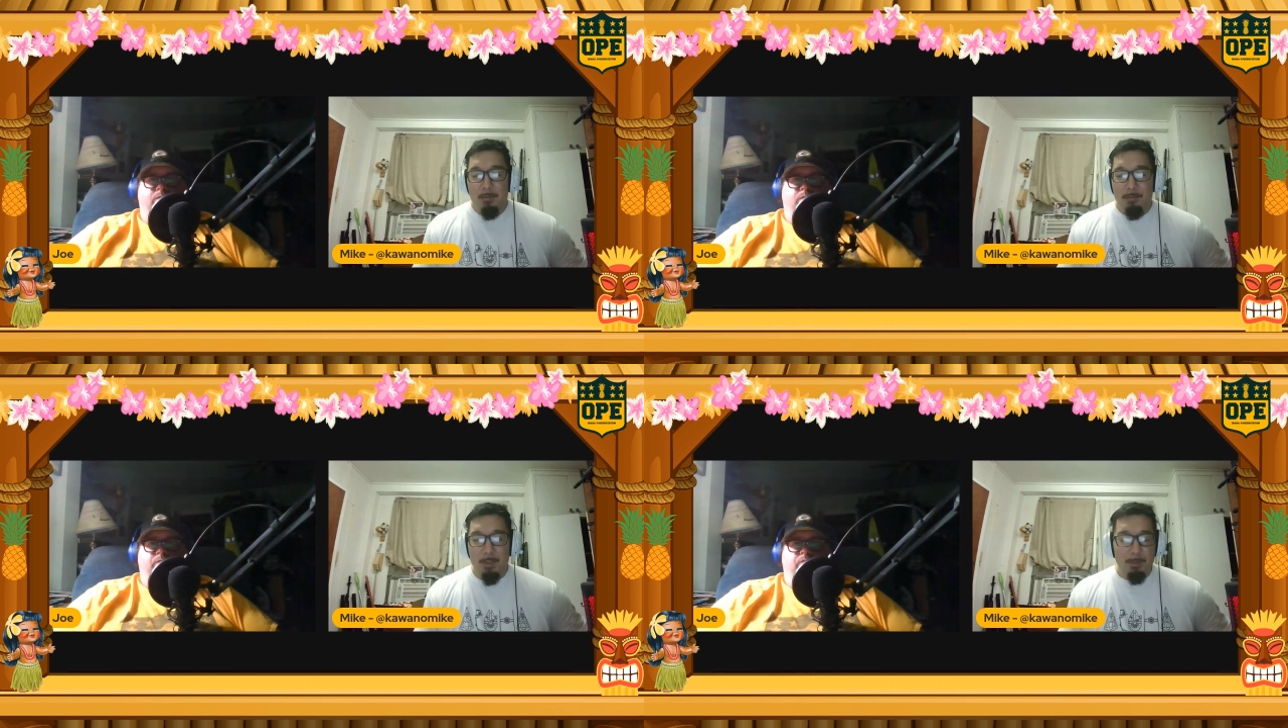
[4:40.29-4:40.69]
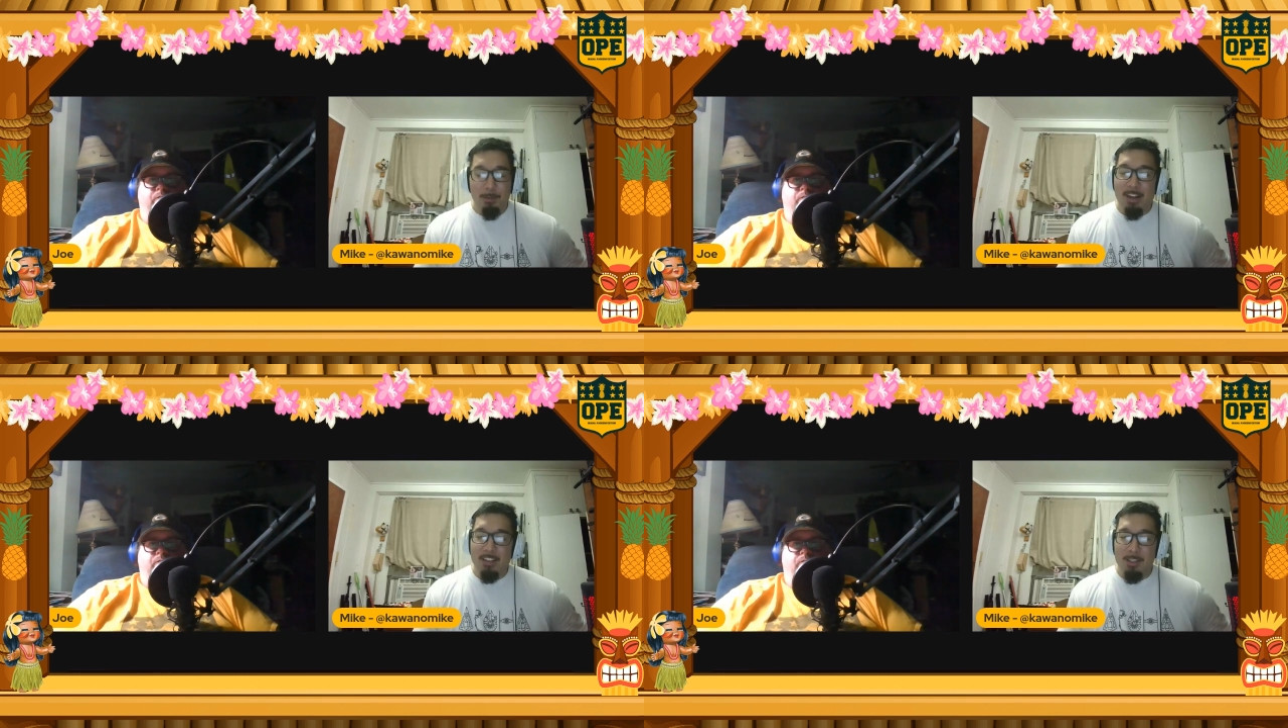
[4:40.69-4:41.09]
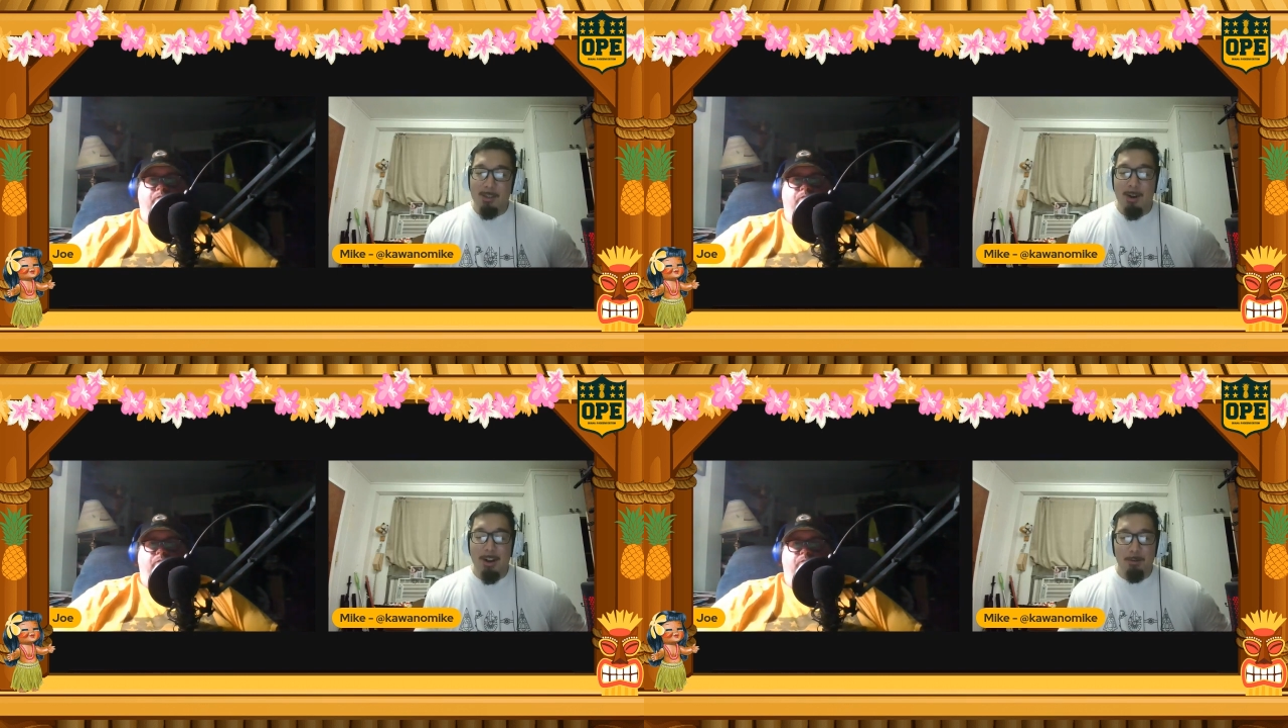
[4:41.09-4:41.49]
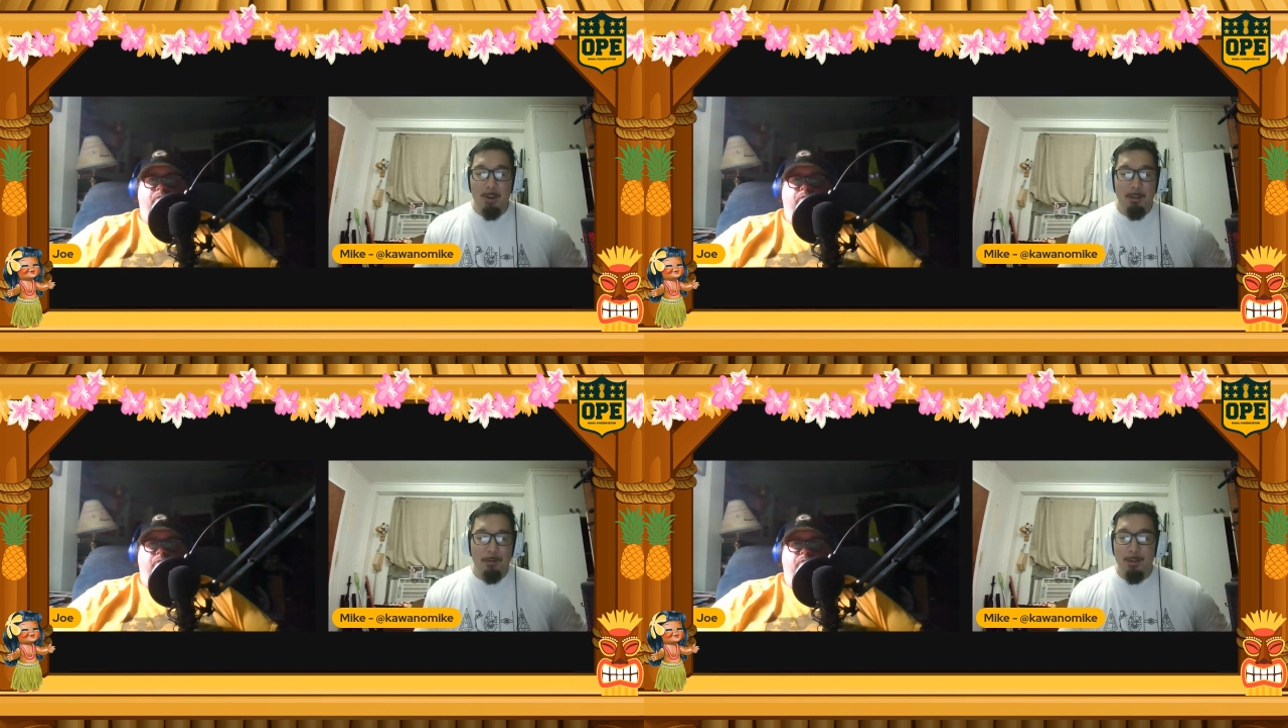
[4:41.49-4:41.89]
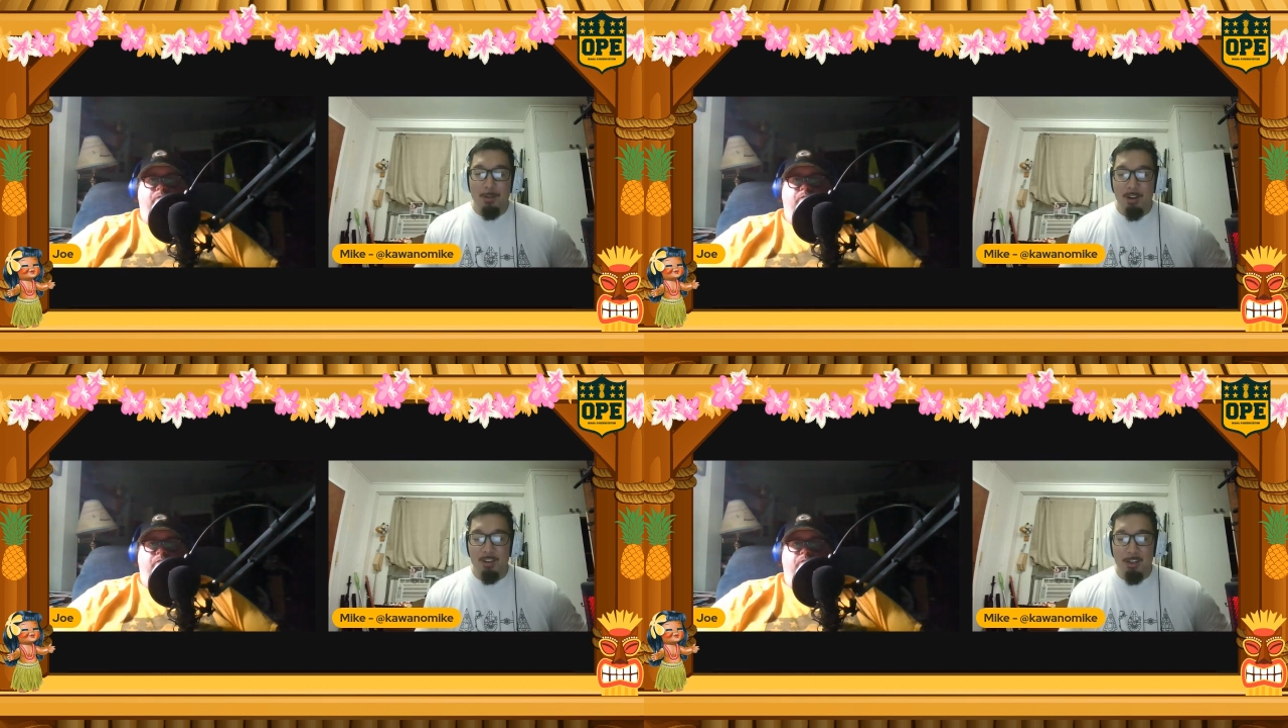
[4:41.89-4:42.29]
is a practice squad one from
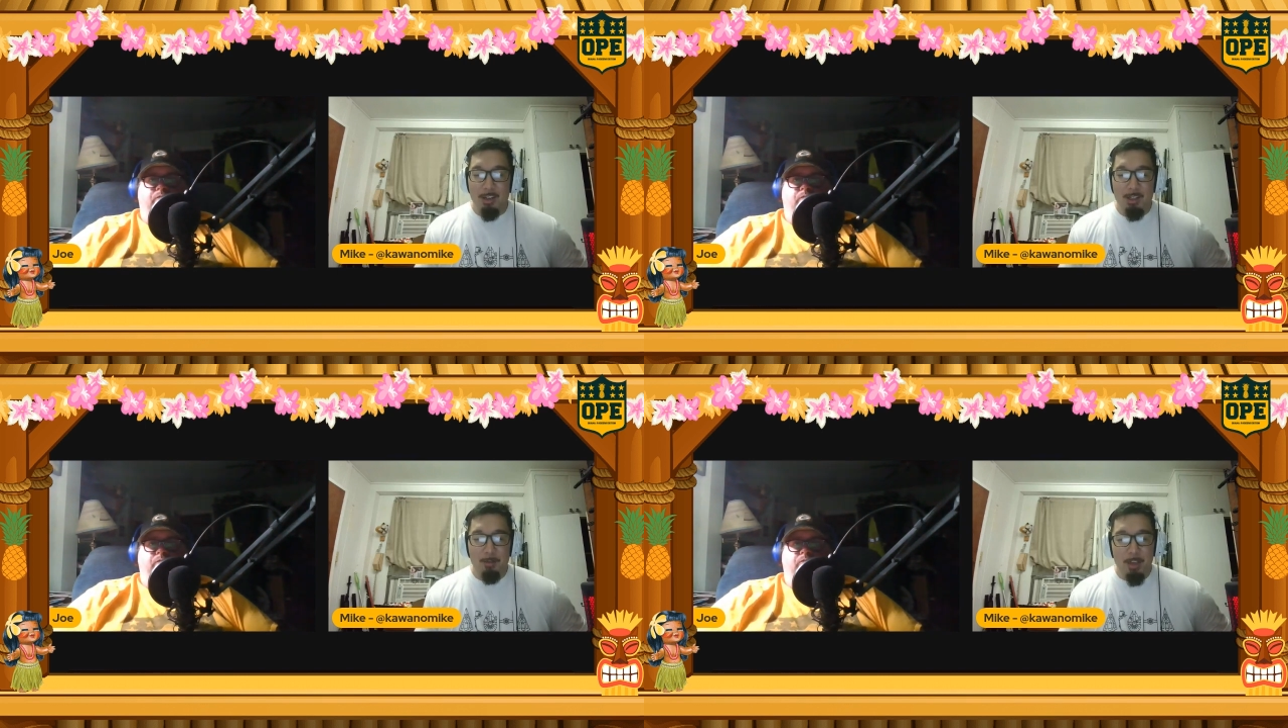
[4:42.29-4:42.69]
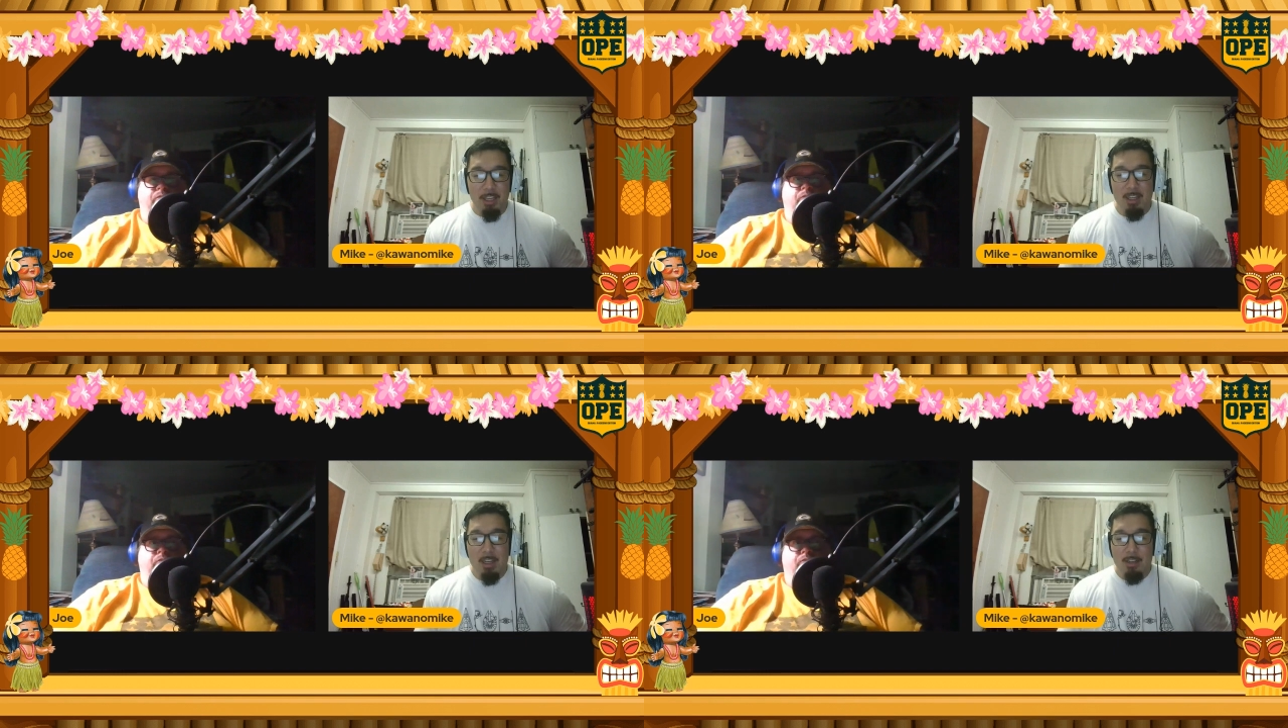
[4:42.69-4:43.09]
earlier in the week.